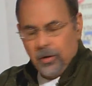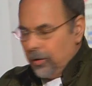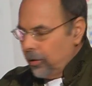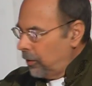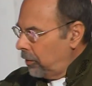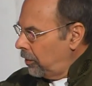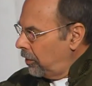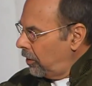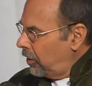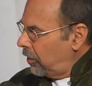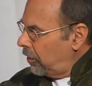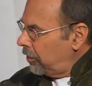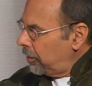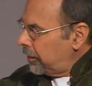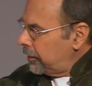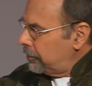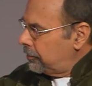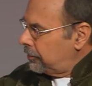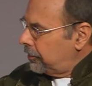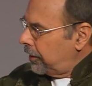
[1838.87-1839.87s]
Or
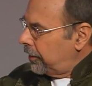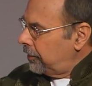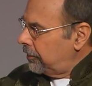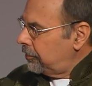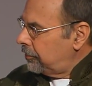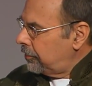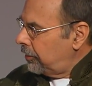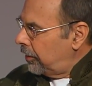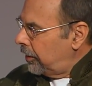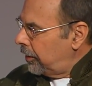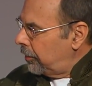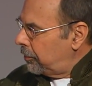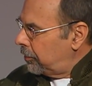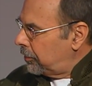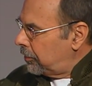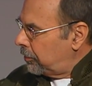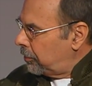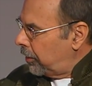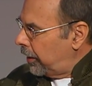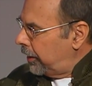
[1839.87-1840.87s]
instead of signing
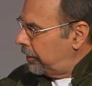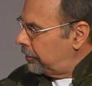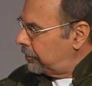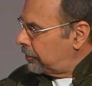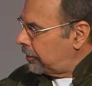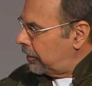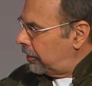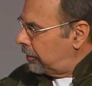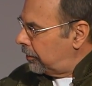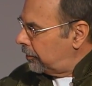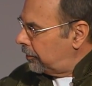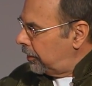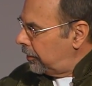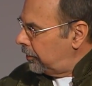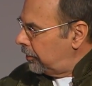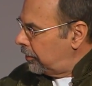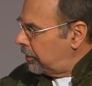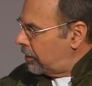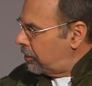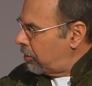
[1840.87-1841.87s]
with the Writers Guild, then
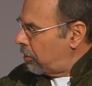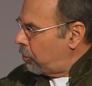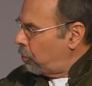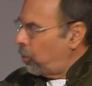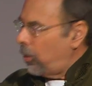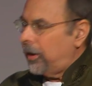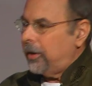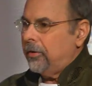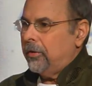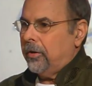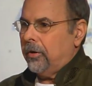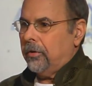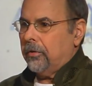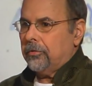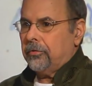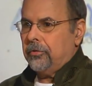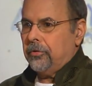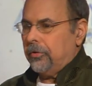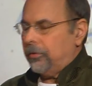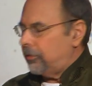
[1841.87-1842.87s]
you go a one
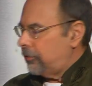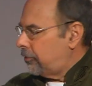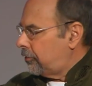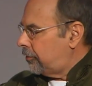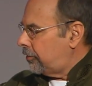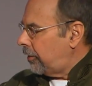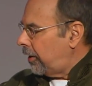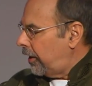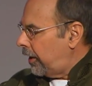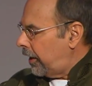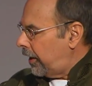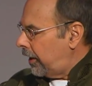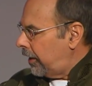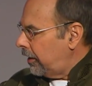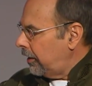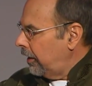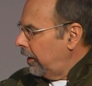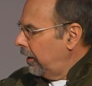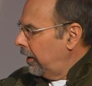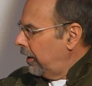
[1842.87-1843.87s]
guild shoot,
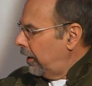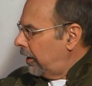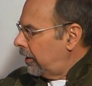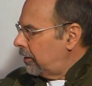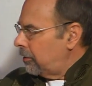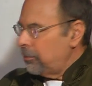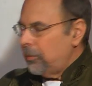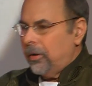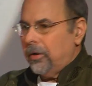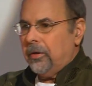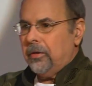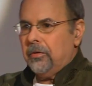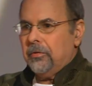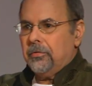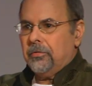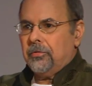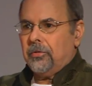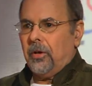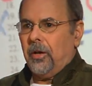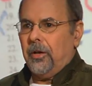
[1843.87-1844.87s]
SAG, and the money you
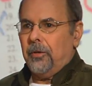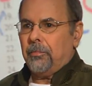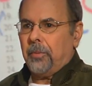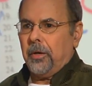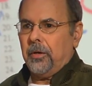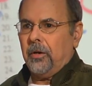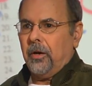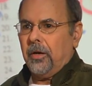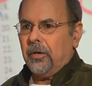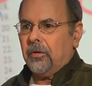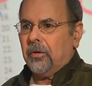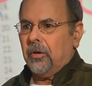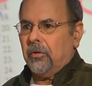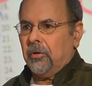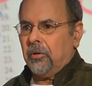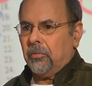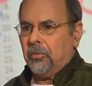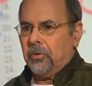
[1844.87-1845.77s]
save by not going